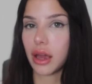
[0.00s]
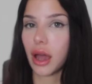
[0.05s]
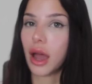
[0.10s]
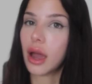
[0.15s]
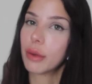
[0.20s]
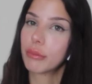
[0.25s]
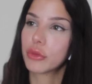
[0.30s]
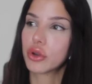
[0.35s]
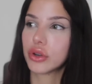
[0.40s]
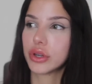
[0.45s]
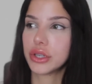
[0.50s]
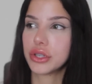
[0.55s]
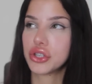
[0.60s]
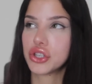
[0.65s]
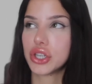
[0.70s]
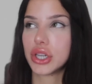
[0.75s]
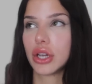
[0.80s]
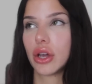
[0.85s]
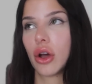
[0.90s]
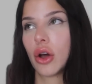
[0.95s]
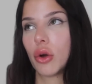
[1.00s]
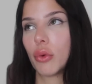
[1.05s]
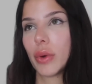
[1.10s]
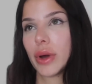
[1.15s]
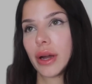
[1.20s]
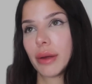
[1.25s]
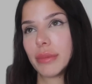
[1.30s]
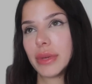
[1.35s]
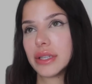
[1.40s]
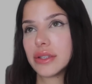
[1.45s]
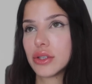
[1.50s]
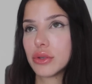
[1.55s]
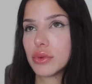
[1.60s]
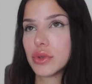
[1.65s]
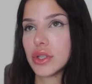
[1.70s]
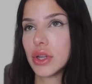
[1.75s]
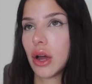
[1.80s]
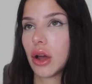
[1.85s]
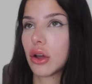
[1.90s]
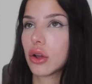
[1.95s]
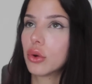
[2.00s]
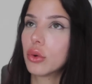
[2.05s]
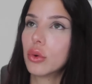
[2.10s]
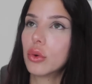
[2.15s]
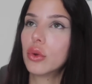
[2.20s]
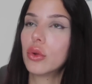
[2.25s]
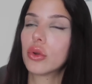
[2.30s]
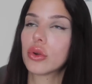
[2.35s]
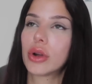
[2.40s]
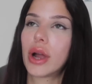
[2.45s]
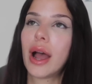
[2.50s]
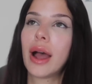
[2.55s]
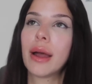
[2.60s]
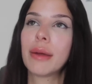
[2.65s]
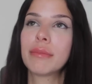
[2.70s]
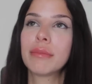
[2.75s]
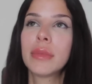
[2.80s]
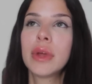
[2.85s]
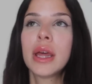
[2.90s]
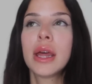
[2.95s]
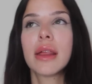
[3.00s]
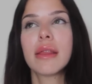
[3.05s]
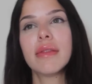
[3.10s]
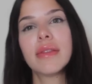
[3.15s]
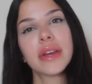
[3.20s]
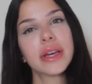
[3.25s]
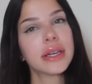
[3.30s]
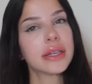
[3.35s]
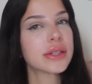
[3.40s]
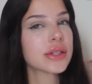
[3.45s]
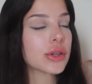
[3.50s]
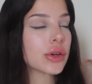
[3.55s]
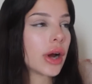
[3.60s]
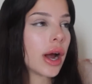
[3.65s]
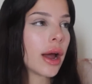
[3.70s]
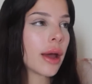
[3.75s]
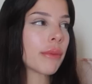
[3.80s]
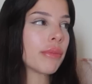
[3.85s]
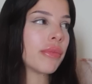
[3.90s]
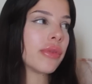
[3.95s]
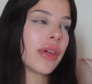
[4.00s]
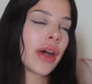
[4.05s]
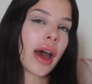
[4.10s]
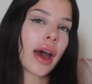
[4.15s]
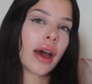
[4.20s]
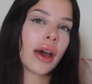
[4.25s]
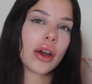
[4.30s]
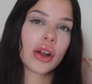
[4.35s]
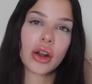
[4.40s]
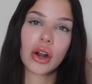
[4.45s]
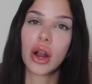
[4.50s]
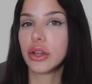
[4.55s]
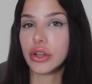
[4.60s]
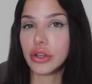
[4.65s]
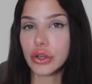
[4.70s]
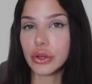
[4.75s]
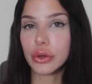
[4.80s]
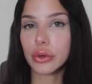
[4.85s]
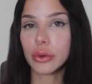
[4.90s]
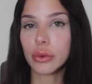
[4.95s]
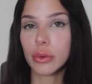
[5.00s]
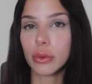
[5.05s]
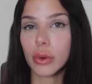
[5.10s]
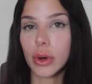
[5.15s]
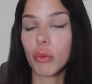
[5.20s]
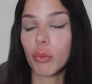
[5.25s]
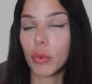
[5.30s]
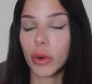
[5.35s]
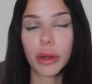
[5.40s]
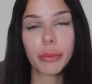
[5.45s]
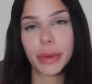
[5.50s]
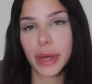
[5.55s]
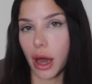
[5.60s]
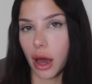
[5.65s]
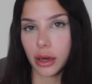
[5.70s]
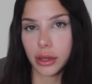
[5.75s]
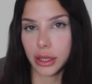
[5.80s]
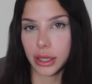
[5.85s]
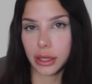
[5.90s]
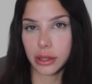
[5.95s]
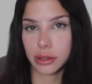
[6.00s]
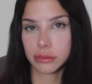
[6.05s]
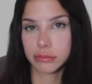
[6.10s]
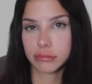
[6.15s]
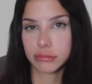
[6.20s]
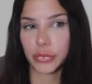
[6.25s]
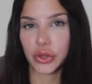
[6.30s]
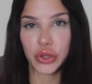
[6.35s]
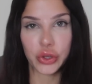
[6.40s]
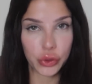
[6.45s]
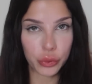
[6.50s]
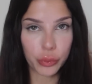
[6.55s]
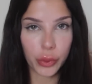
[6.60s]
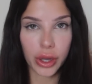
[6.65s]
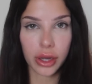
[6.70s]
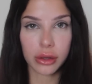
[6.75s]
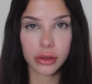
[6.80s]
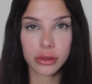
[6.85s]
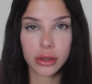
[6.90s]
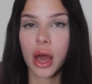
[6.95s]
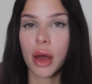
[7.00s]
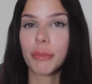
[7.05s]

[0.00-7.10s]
I'm cringy, oh, what I'm into is not cool, or I'm this, or I'm that, or you will be ugly. You will.